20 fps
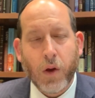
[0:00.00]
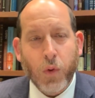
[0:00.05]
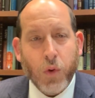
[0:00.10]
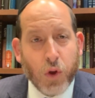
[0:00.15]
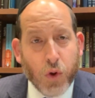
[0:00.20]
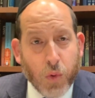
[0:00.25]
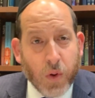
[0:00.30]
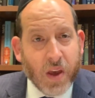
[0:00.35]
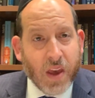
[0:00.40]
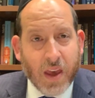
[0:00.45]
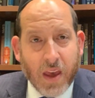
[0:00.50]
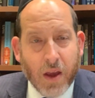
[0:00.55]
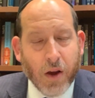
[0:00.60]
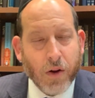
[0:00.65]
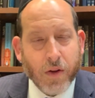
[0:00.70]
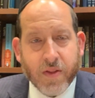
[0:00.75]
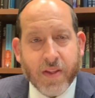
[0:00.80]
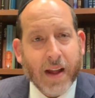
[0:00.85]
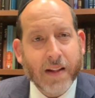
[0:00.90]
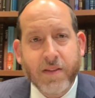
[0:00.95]
you
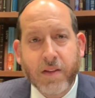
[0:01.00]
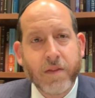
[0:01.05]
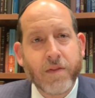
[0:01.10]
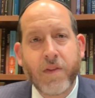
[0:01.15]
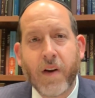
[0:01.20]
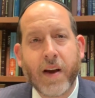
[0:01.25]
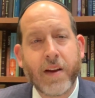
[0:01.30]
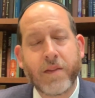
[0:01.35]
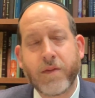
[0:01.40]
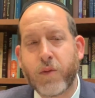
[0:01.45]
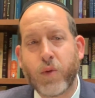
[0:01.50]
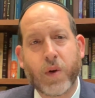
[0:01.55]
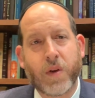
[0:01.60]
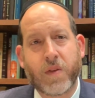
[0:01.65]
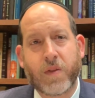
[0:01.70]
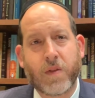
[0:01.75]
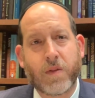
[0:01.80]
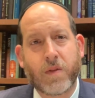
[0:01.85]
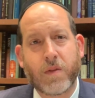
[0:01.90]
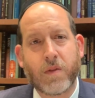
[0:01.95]
hear that divine
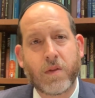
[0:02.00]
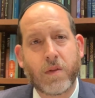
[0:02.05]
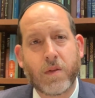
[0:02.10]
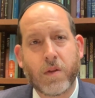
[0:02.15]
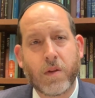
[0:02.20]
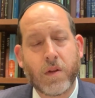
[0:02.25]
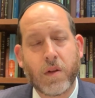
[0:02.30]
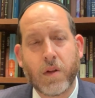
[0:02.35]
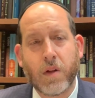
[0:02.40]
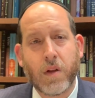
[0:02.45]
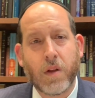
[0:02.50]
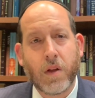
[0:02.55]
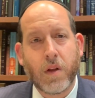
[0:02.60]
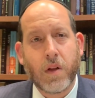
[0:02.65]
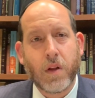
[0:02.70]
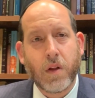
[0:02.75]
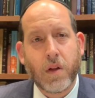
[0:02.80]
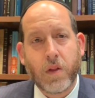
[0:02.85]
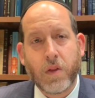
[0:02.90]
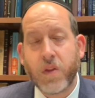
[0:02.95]
voice,
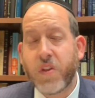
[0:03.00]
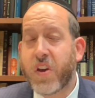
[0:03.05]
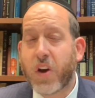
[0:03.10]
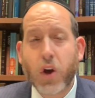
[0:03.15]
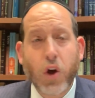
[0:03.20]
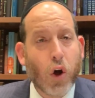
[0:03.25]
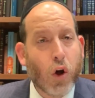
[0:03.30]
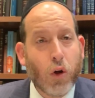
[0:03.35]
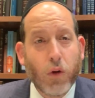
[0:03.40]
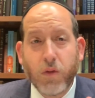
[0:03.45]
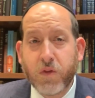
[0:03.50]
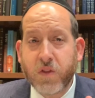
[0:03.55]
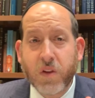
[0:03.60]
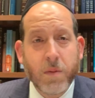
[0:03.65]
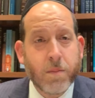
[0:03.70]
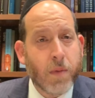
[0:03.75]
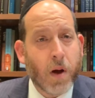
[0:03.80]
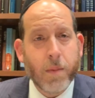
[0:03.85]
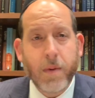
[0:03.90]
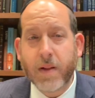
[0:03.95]
the call de
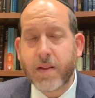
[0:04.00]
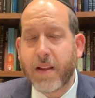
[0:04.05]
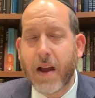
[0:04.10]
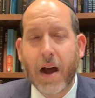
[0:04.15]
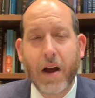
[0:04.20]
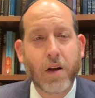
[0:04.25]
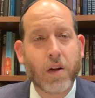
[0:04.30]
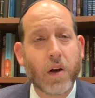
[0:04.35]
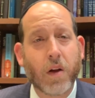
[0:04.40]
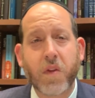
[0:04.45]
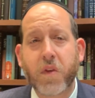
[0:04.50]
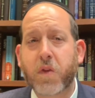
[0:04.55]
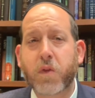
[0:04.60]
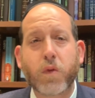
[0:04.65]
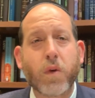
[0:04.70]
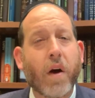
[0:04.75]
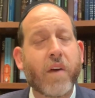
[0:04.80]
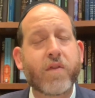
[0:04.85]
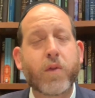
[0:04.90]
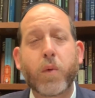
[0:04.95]
mama daka, the
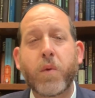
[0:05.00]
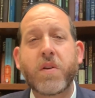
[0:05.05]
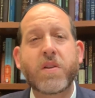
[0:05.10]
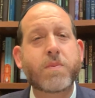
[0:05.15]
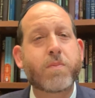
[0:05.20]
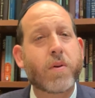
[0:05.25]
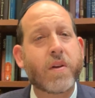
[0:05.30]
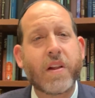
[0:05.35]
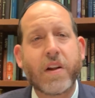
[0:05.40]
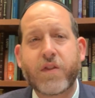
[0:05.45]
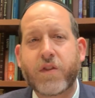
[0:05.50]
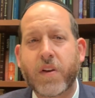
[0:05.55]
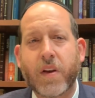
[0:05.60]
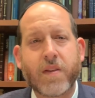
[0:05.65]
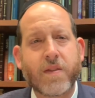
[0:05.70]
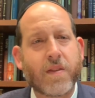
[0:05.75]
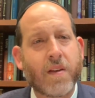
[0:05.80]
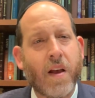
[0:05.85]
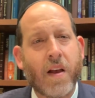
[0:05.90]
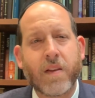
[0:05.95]
soft whisper that
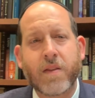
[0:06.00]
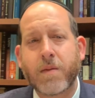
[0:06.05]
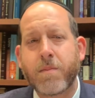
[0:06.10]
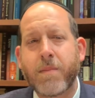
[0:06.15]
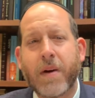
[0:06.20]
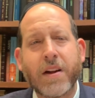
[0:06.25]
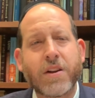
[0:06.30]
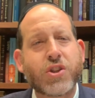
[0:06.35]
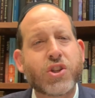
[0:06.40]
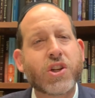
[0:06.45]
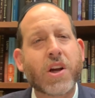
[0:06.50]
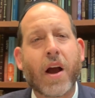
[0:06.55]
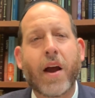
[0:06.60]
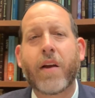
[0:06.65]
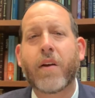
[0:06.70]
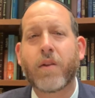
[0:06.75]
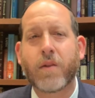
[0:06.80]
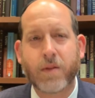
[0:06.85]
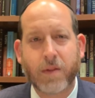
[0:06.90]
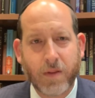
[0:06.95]
just says, my
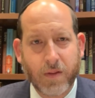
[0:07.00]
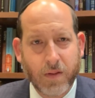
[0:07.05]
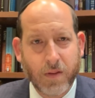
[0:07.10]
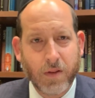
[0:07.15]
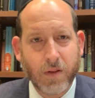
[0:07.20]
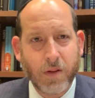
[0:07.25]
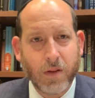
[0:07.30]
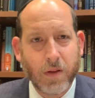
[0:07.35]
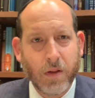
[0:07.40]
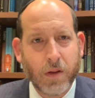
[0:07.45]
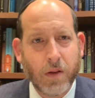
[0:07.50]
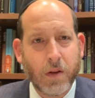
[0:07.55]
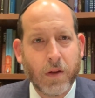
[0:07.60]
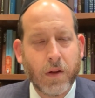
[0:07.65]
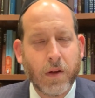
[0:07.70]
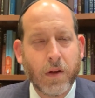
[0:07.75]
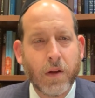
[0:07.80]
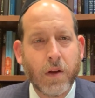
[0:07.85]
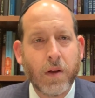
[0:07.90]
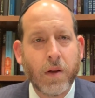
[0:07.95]
child,
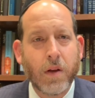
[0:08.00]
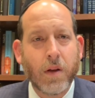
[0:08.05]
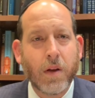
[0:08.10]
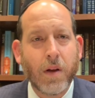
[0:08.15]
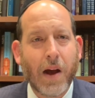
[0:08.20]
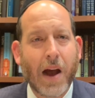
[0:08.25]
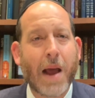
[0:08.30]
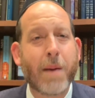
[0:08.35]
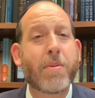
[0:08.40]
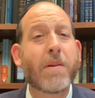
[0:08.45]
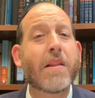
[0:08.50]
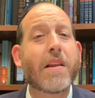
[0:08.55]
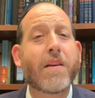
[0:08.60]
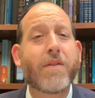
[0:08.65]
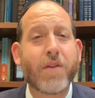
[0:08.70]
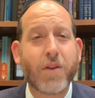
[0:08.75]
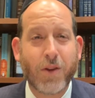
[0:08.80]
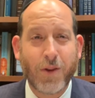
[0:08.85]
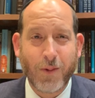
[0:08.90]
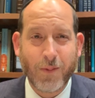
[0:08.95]
I
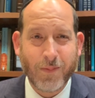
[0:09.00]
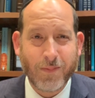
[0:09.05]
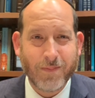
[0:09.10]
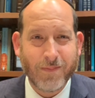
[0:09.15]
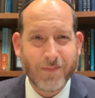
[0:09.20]
believe in you.